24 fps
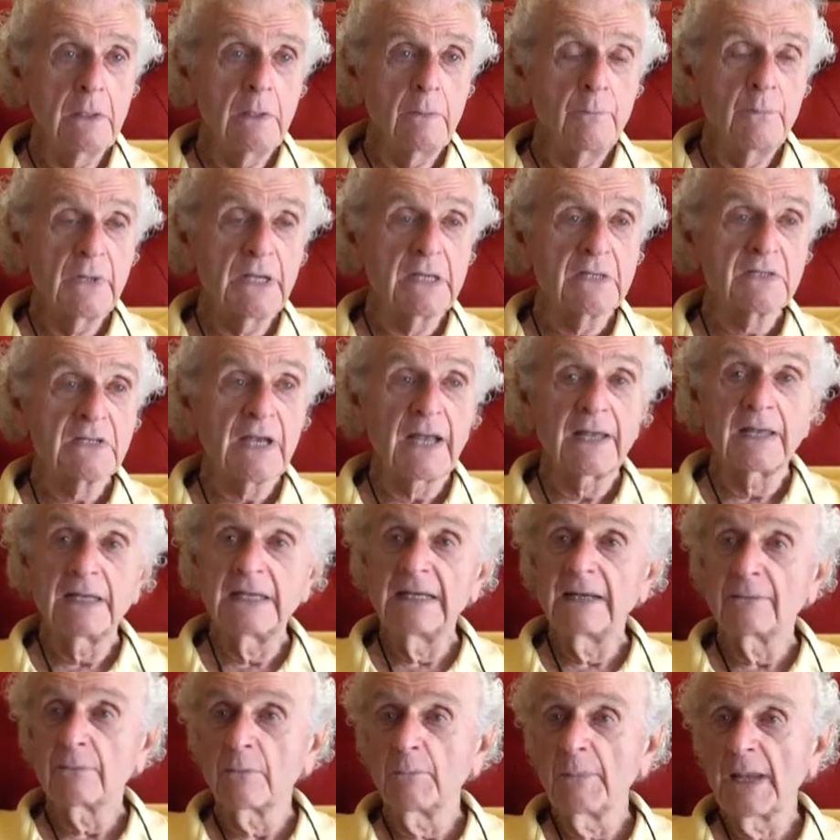because I could
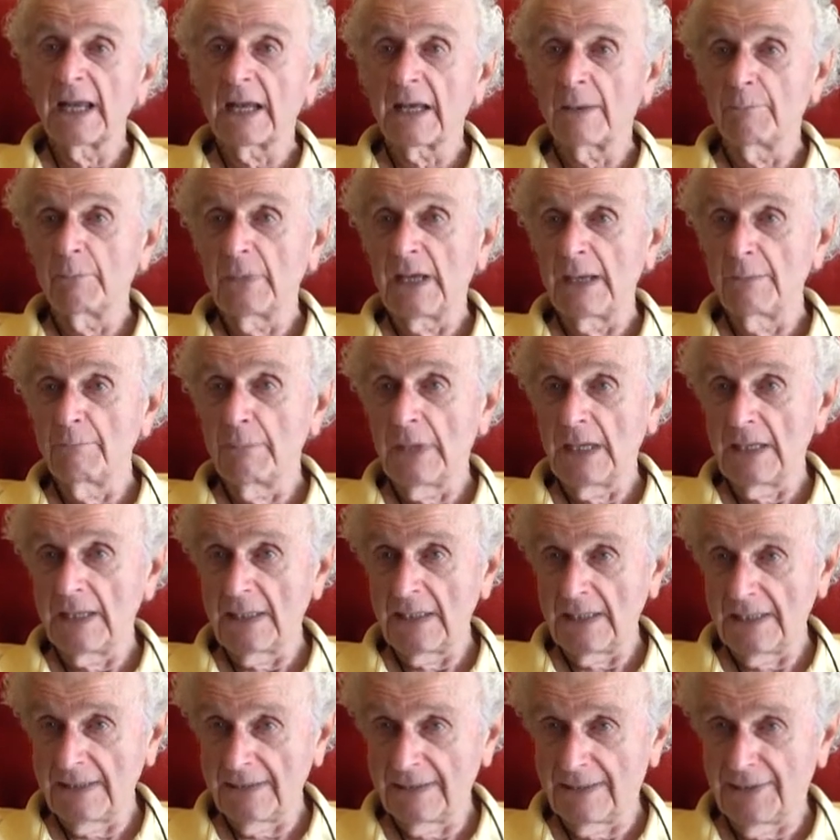never make up my mind.